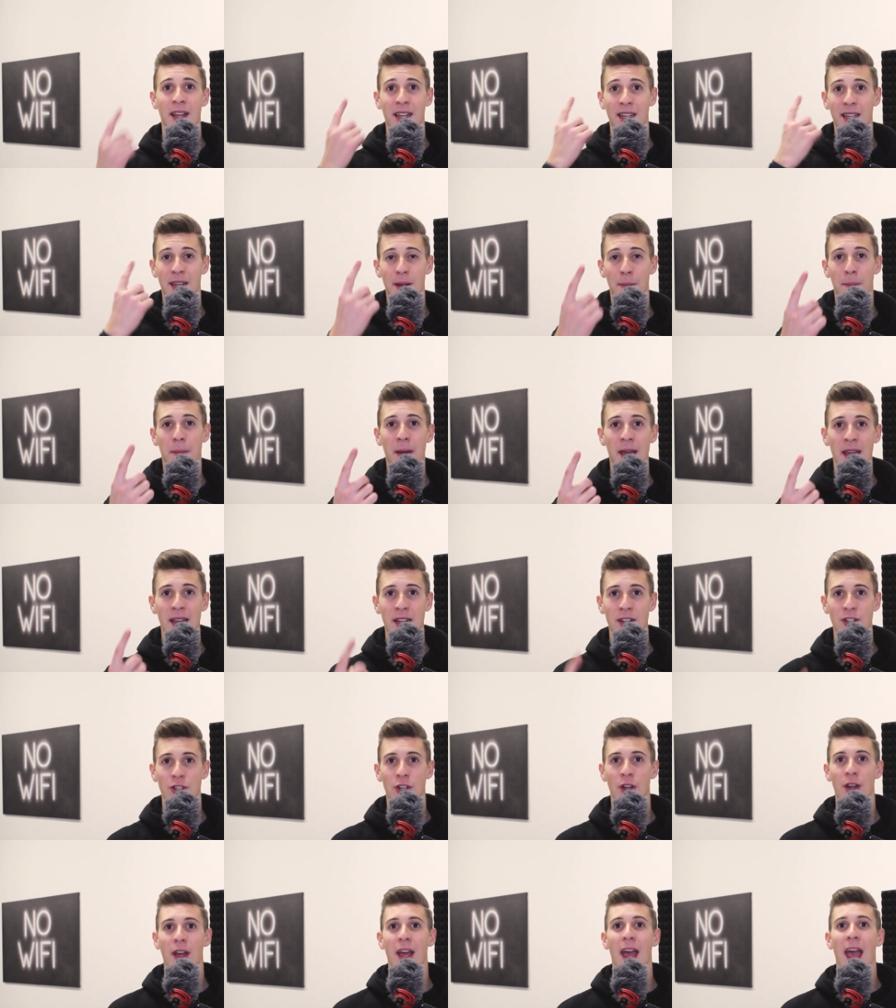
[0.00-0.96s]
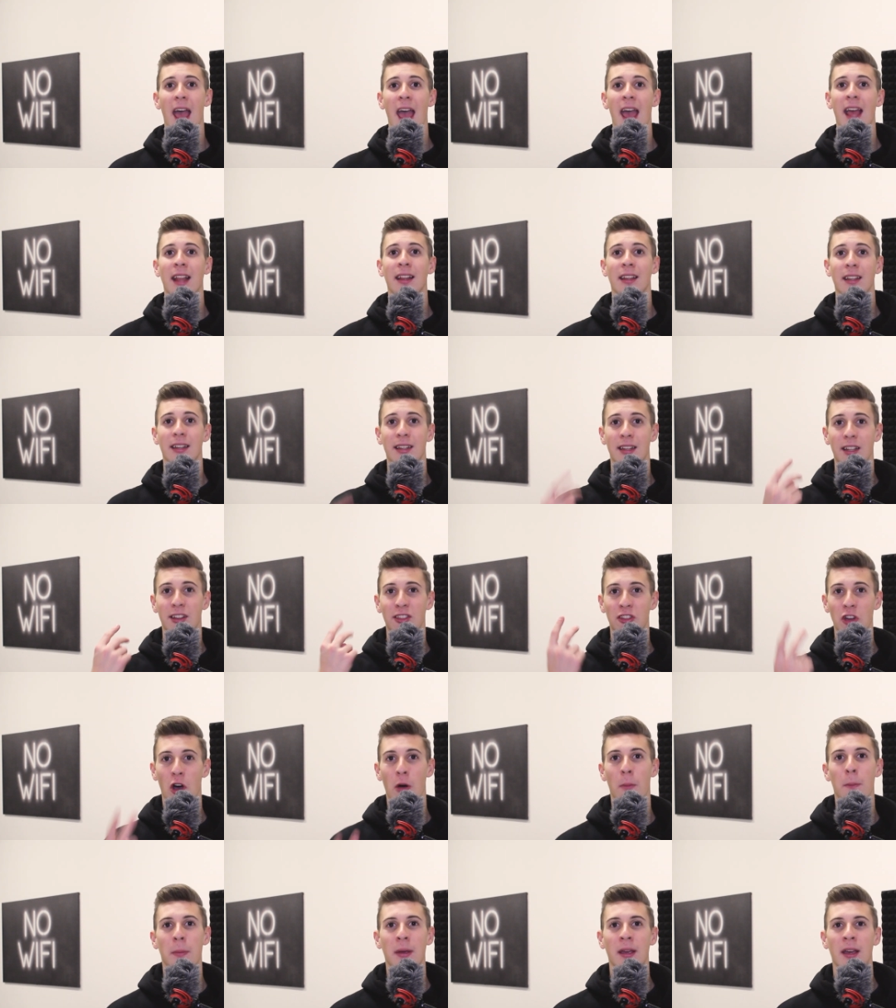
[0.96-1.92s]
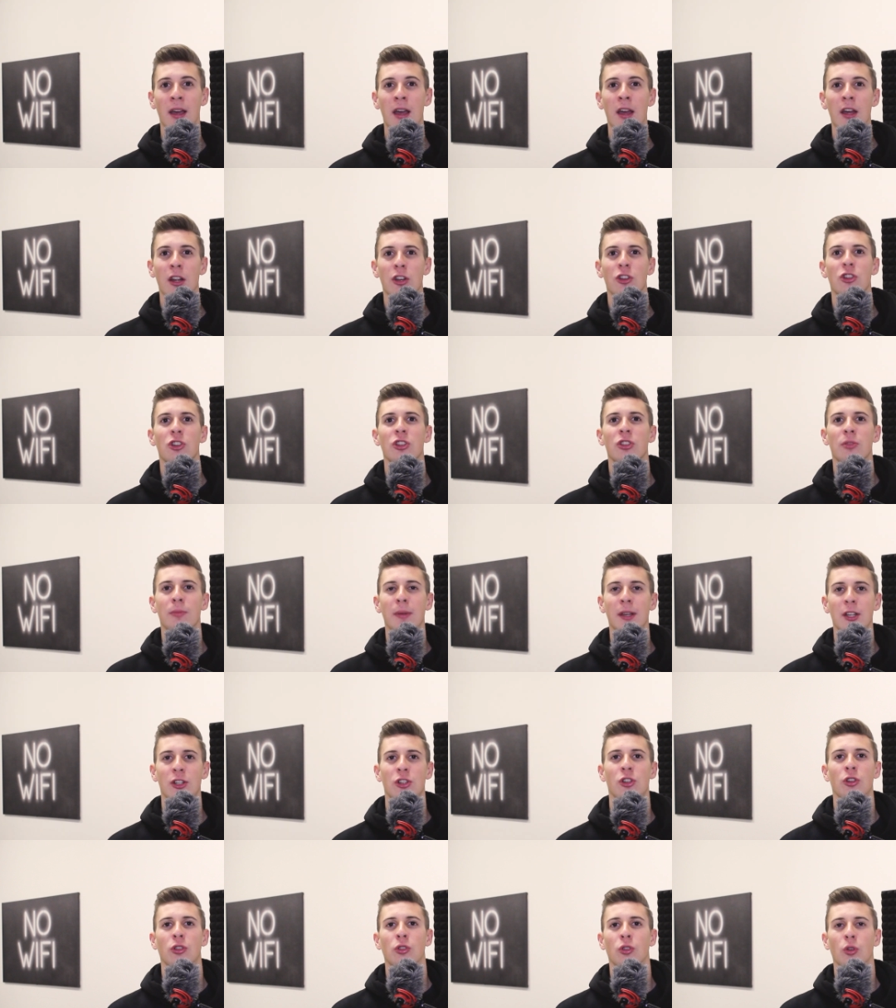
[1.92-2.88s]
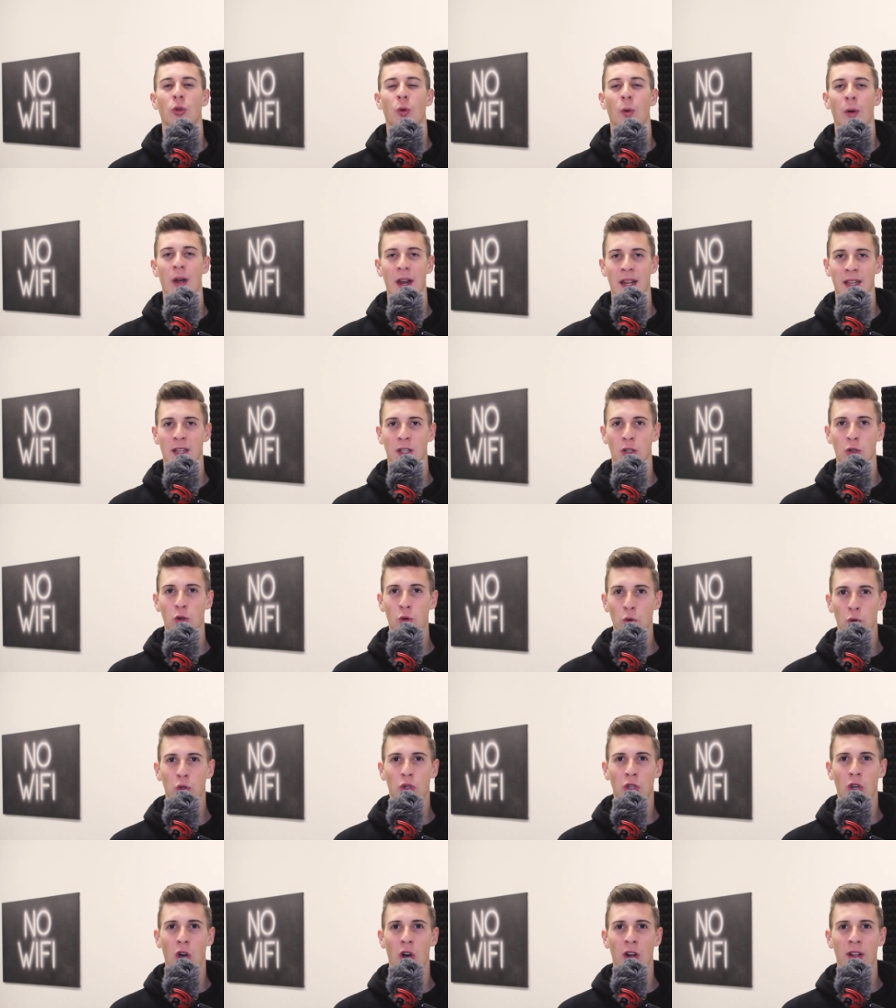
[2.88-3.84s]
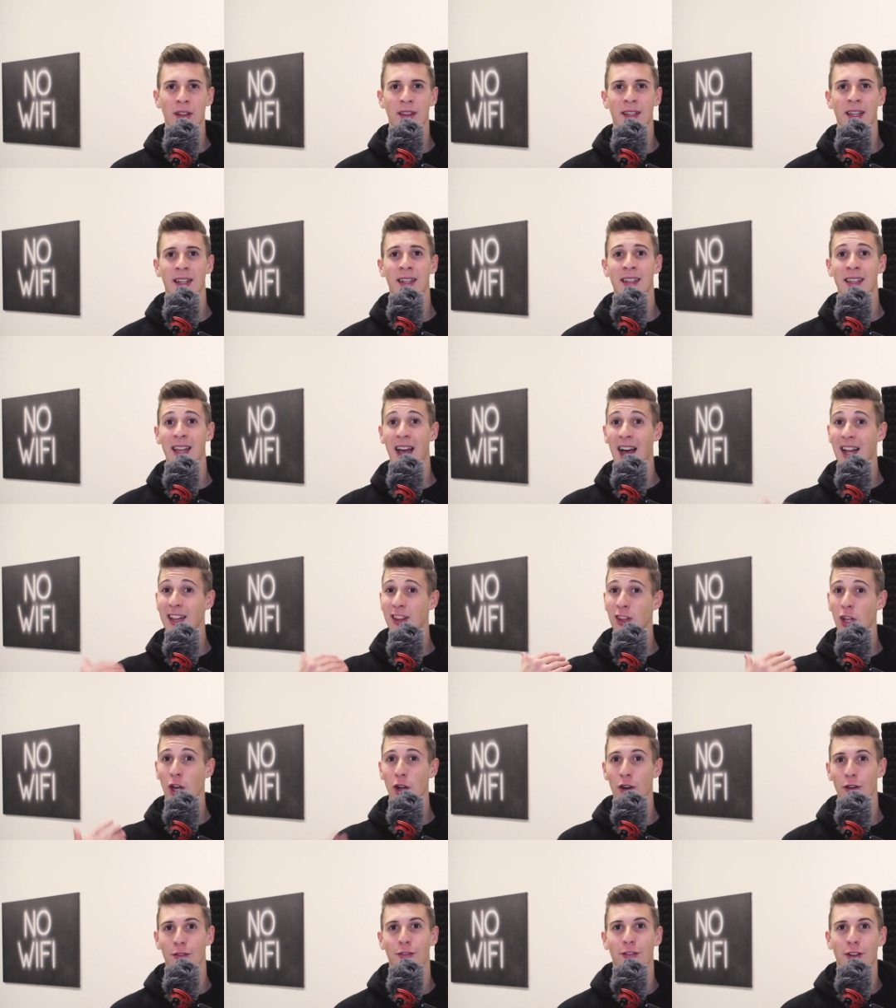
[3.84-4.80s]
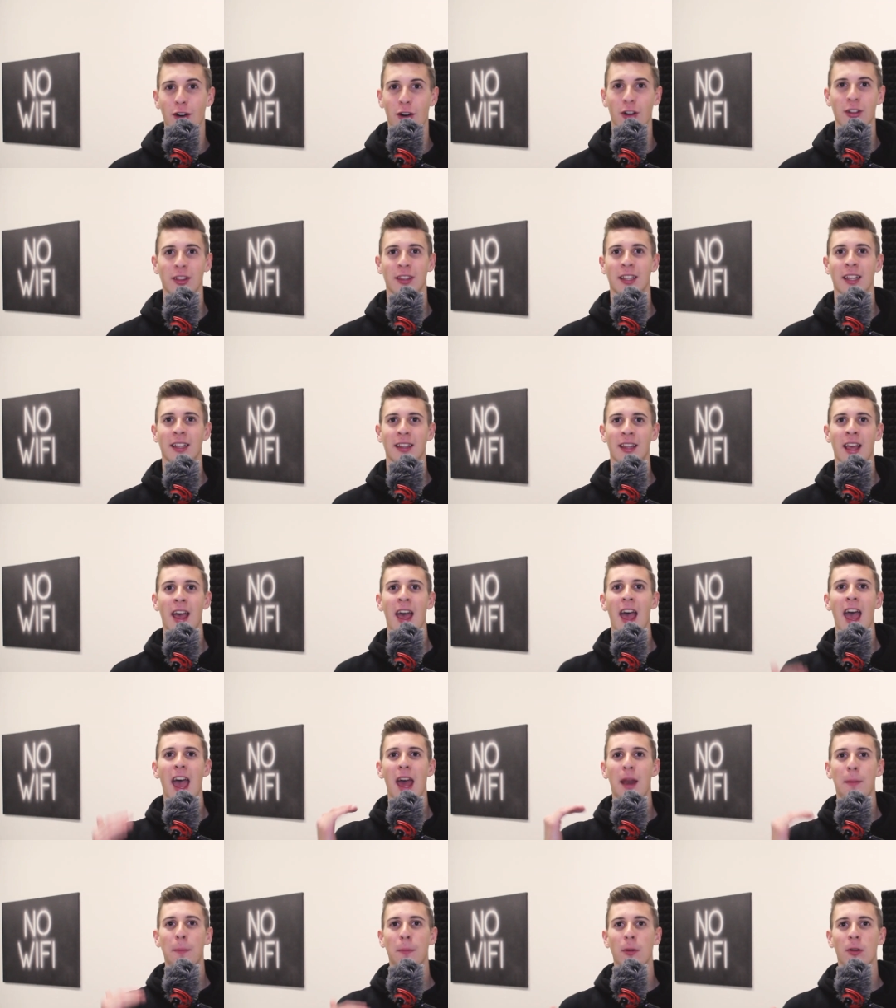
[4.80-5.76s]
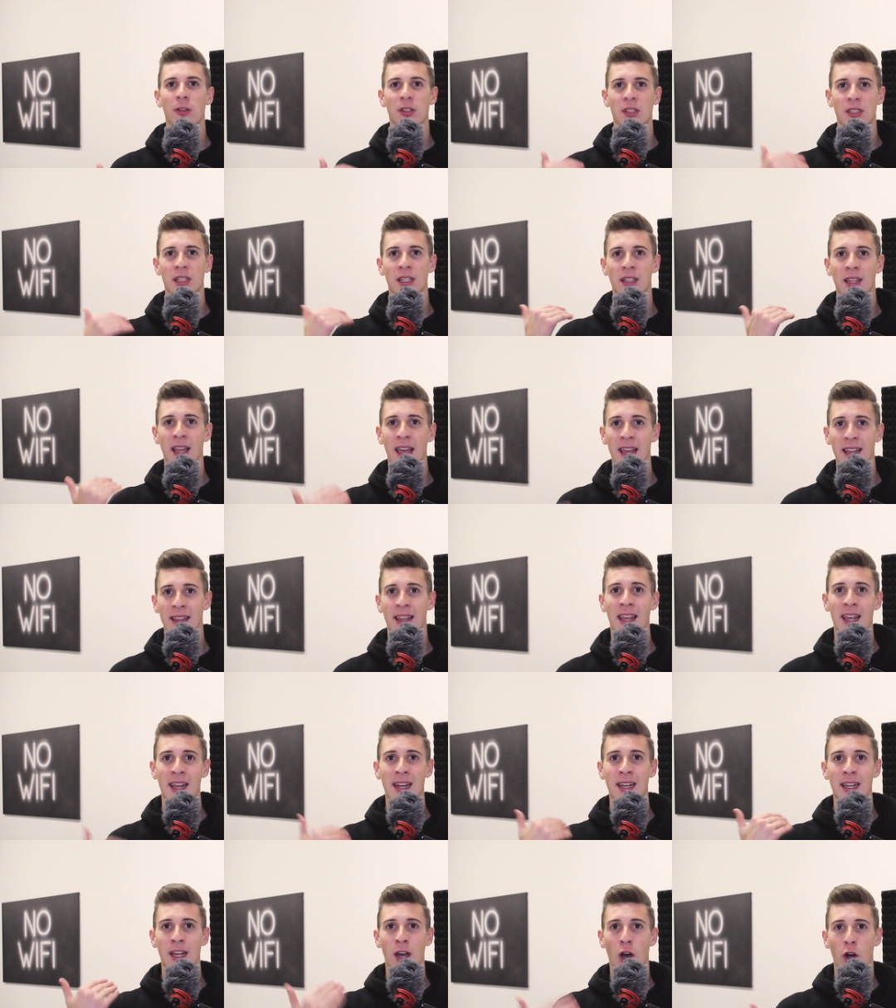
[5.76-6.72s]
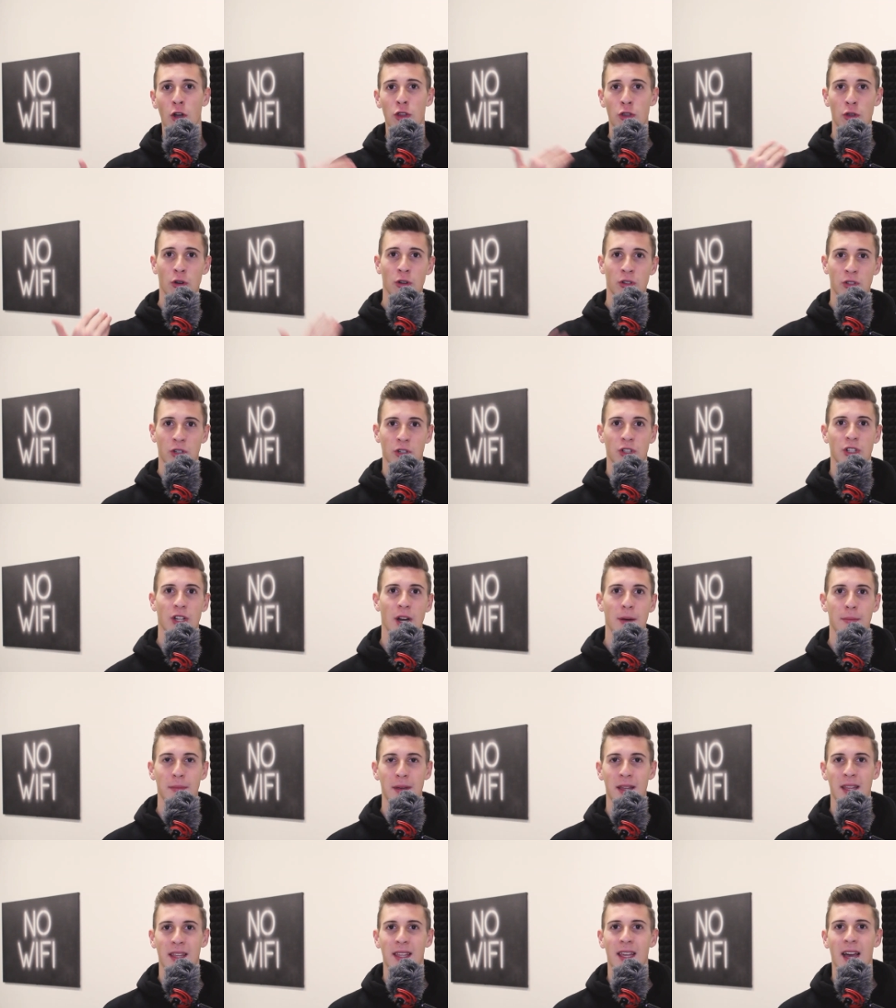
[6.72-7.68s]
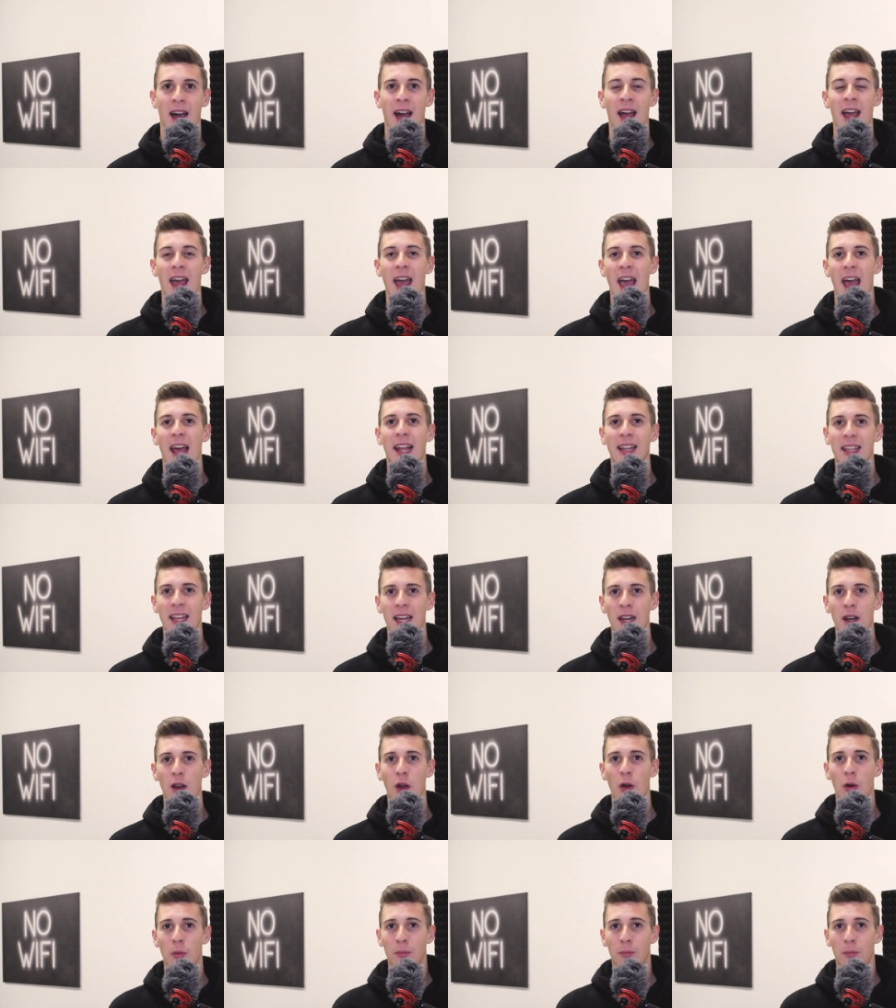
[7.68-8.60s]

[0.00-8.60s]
the page and the topic, just make sure to create good content, a ton of content, and post it daily on your social media. And then